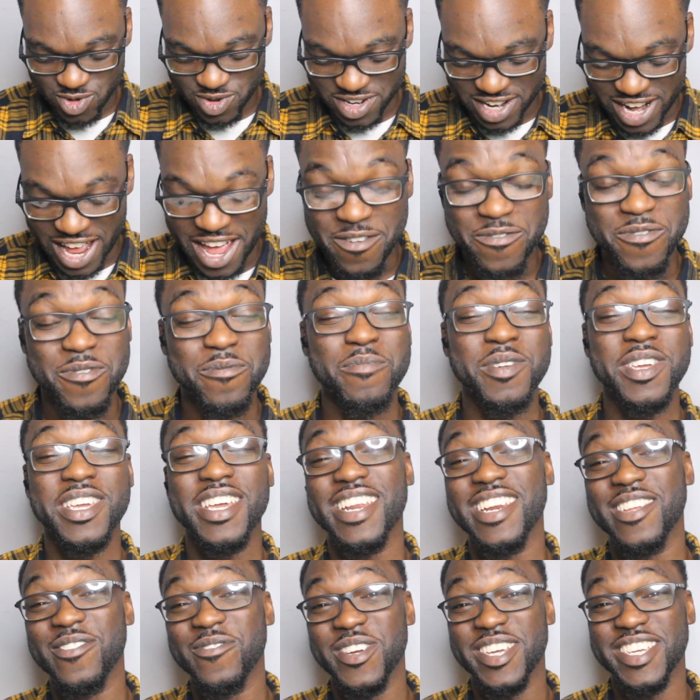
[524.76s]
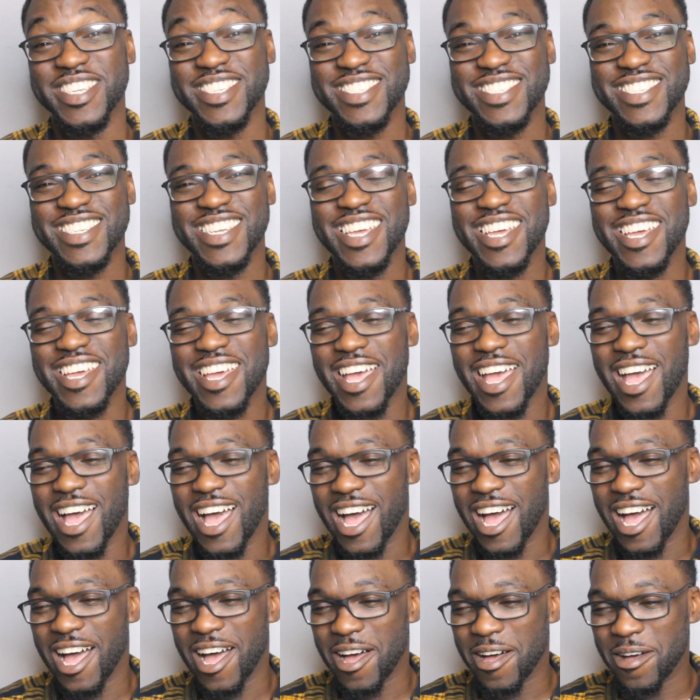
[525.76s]
Not for me anyways.
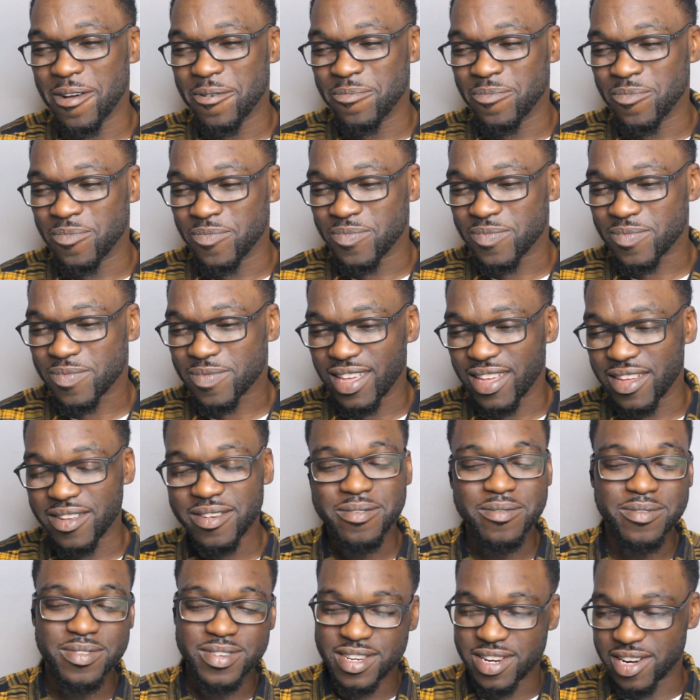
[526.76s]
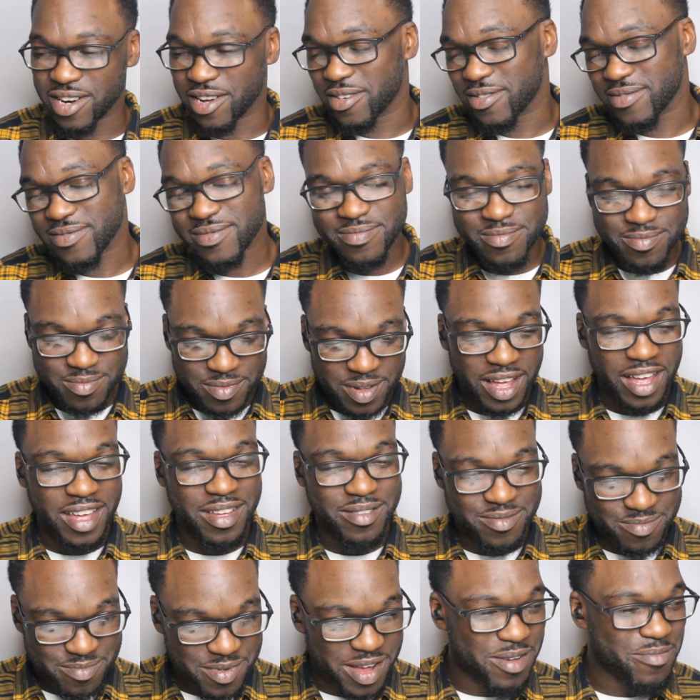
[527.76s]
And you know,
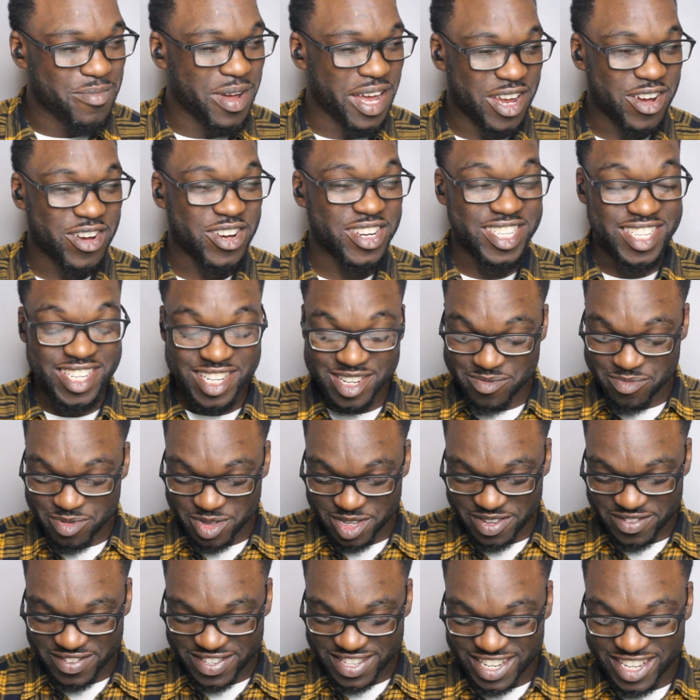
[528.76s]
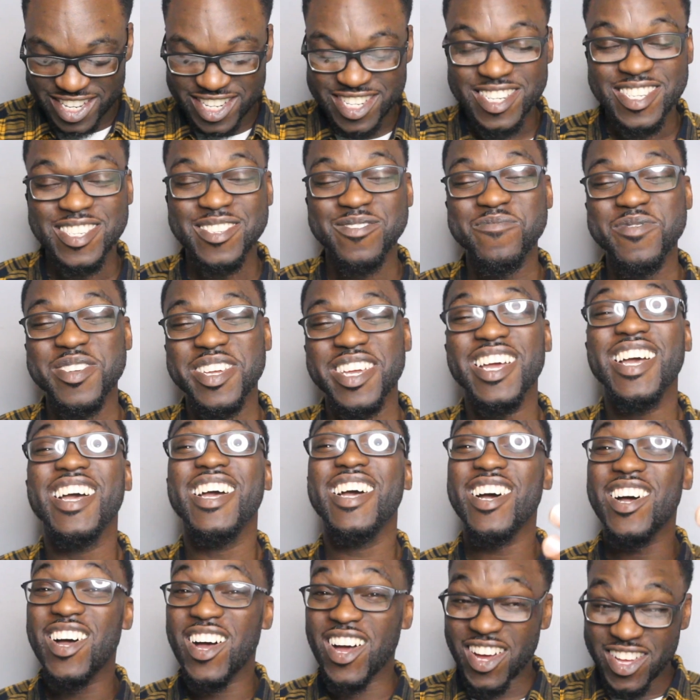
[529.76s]
my Christian beliefs teaches me
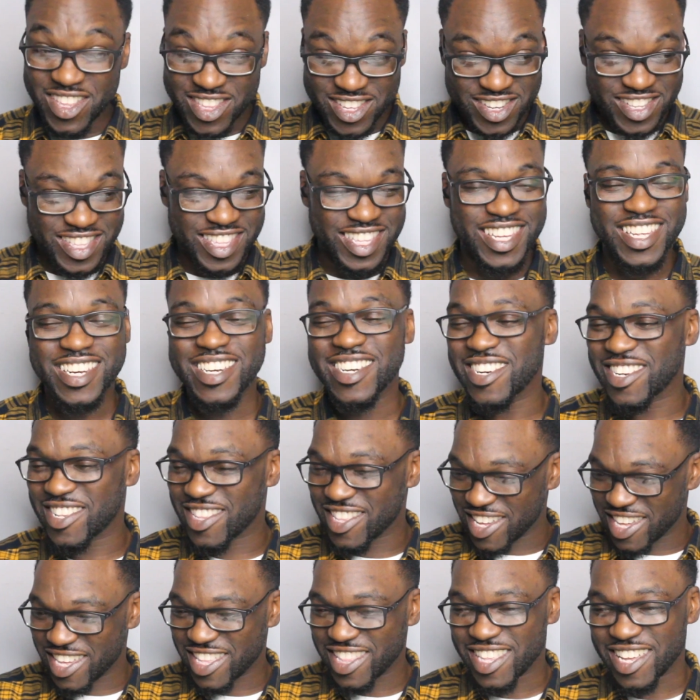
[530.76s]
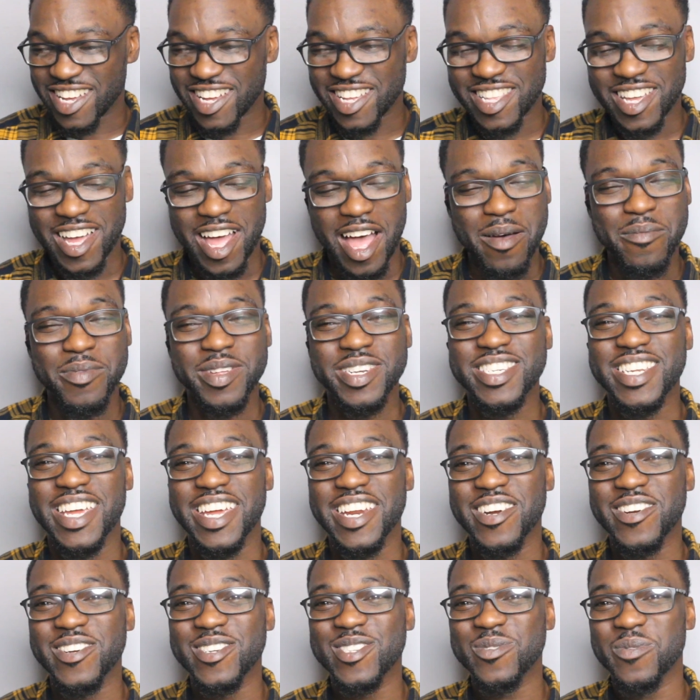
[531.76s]
other than the
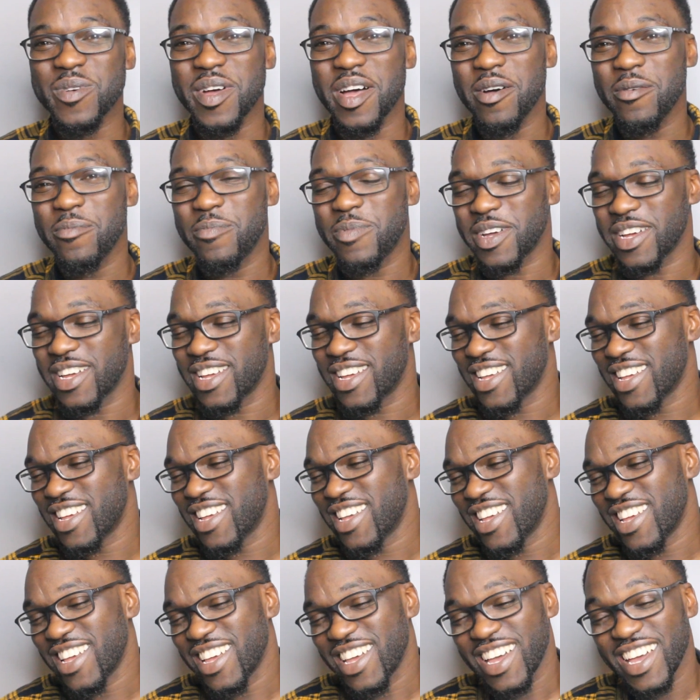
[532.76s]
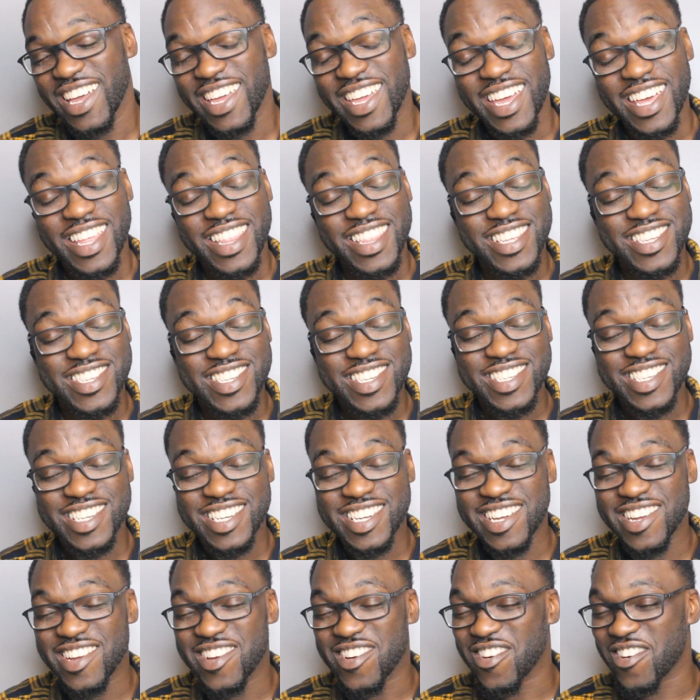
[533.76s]
commentator as well. But again, this is
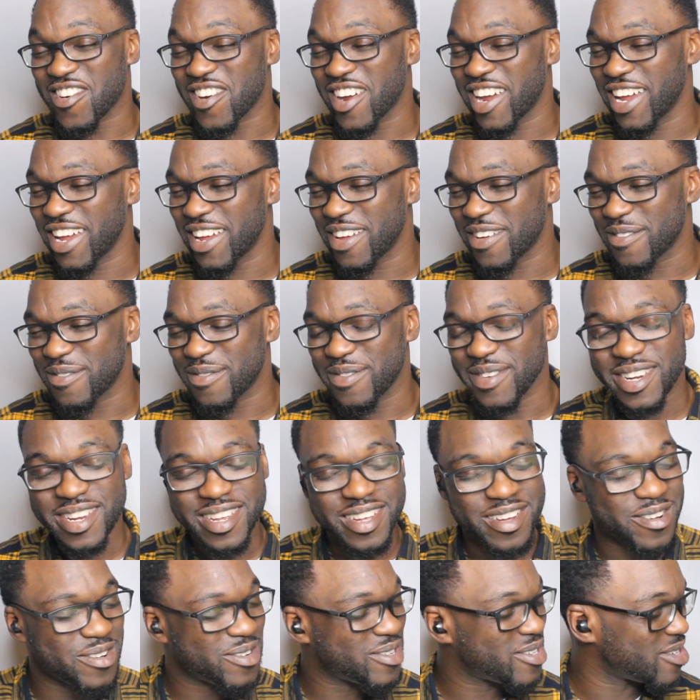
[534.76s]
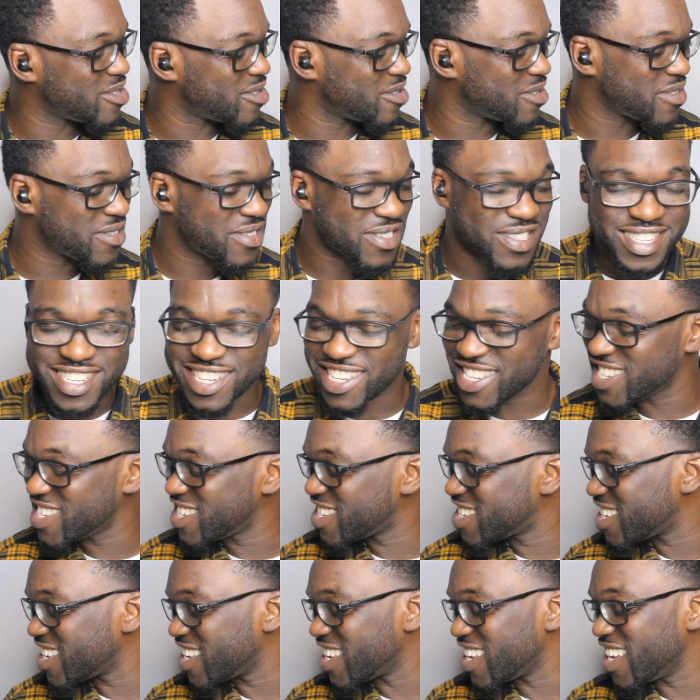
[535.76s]
a great video to
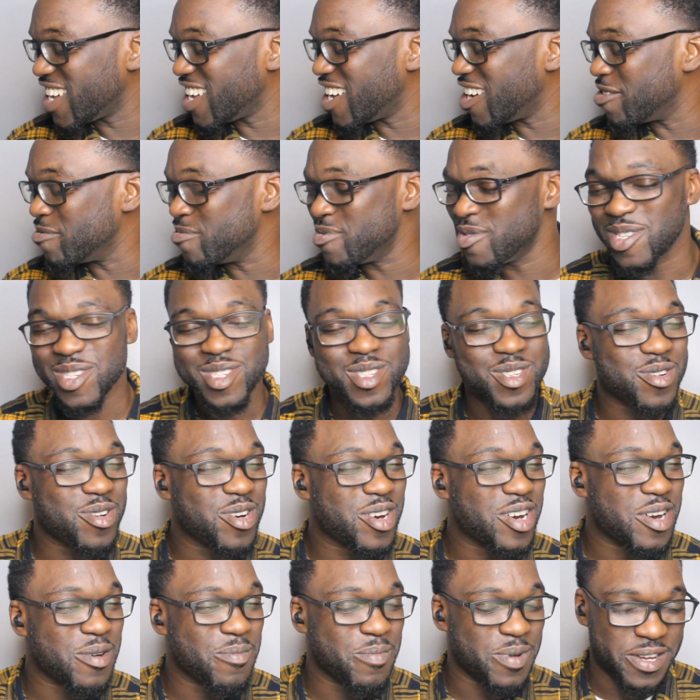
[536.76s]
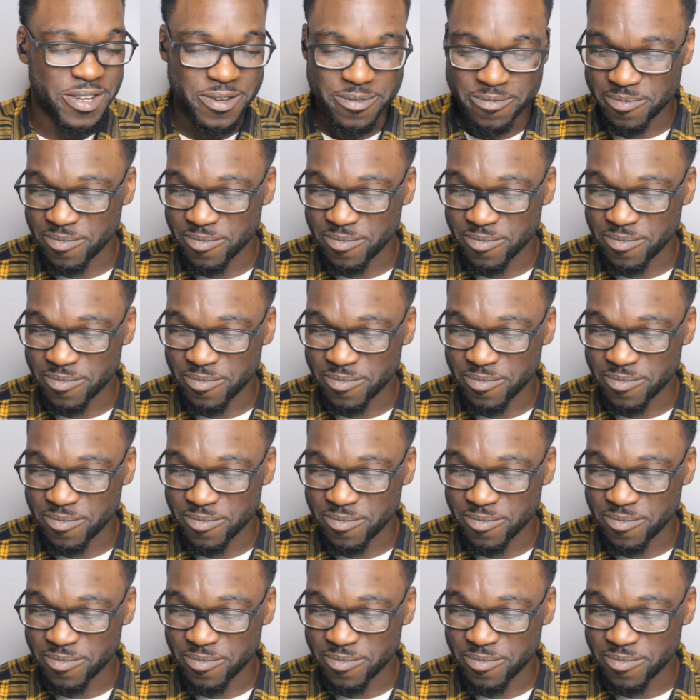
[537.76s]
just absorb,